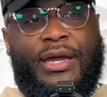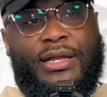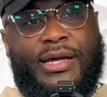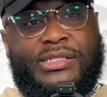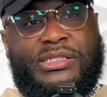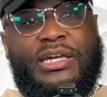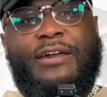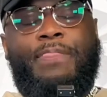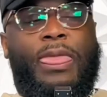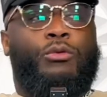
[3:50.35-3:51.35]
LLC,
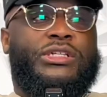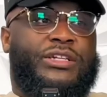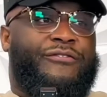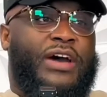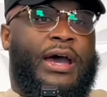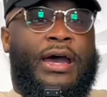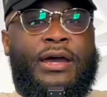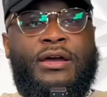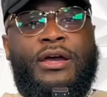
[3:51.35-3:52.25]
which is fine.